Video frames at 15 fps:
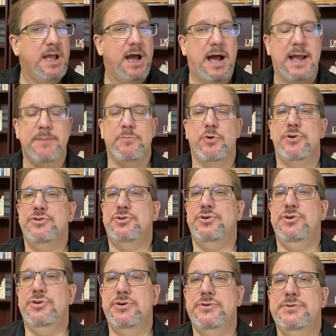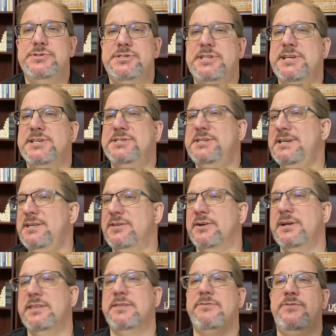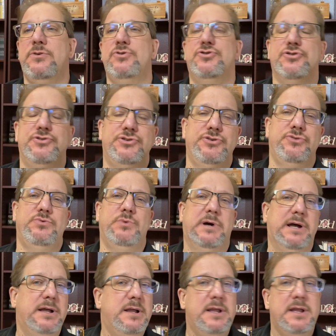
I'm going to use this either in the future to